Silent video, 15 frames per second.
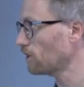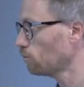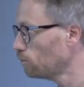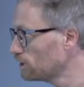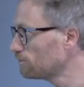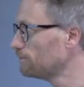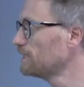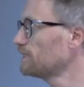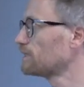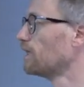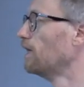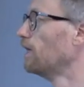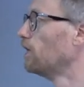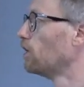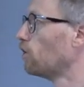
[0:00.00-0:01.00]
Which means
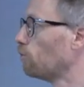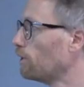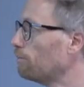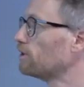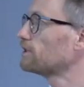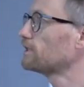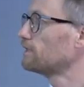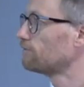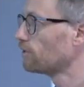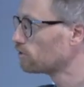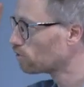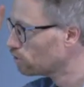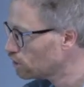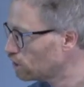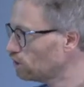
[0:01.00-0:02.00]
we must
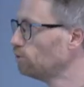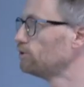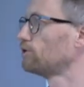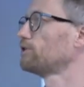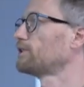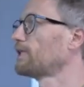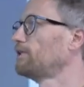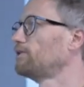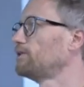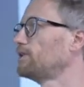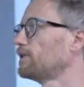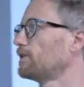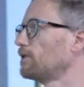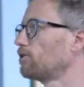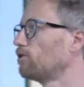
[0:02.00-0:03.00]
invent a new
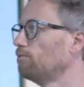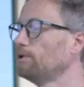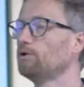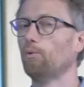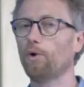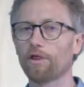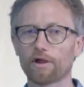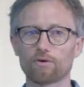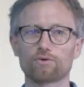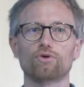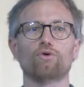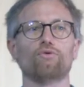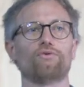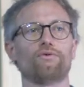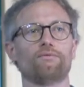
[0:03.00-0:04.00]
society and economy without
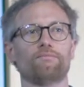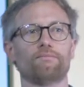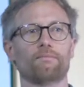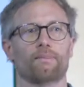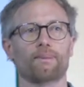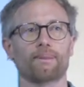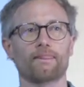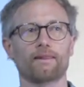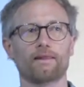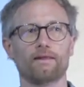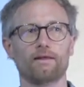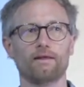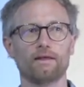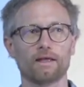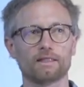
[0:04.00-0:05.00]
growth.
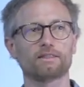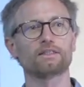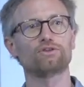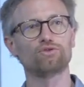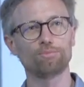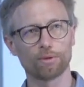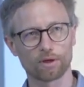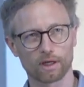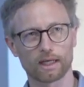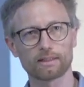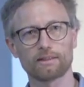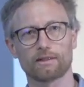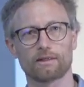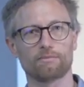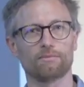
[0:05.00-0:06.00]
And that's super
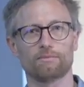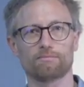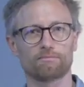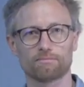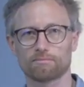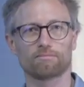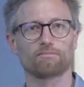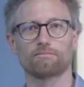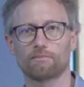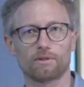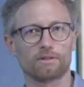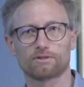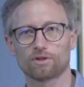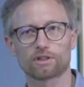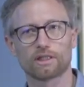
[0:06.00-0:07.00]
hard. I mean,
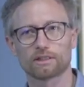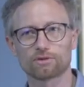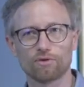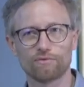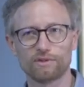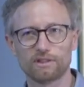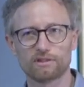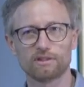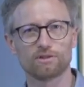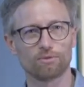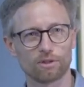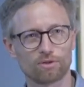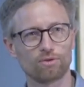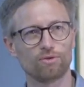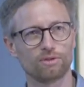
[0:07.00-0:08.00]
it's not an astrophysicist
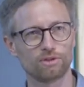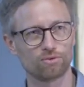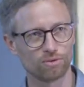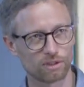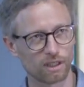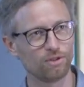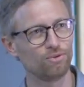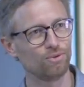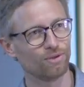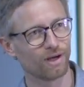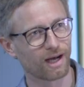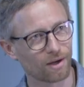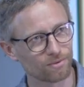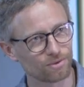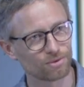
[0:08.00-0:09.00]
who's going to tell you
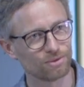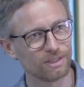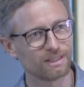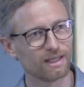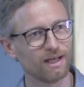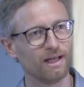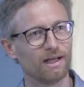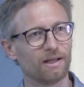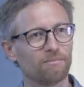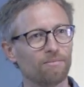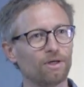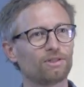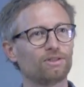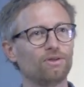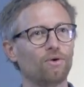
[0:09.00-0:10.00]
how to do it.
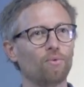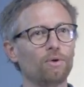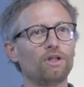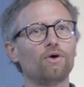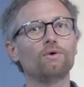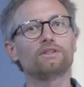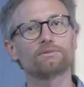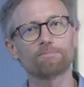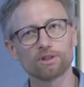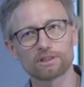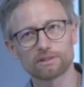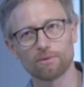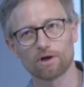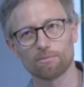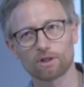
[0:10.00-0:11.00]
But we know it's
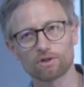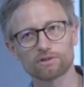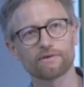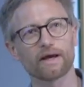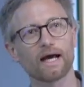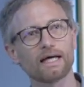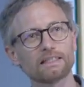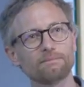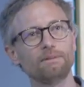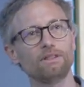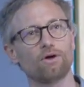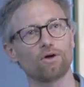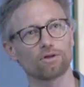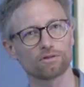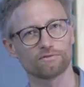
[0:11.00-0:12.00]
possible, because there has
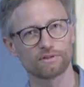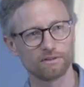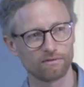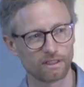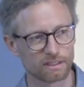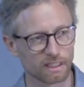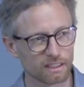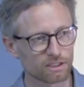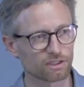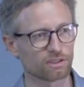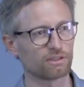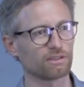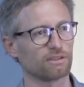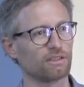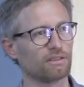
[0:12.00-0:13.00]
been a lot of
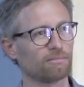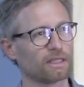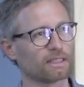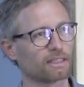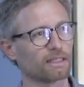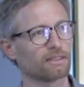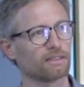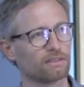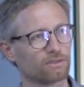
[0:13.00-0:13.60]
civilizations in mankind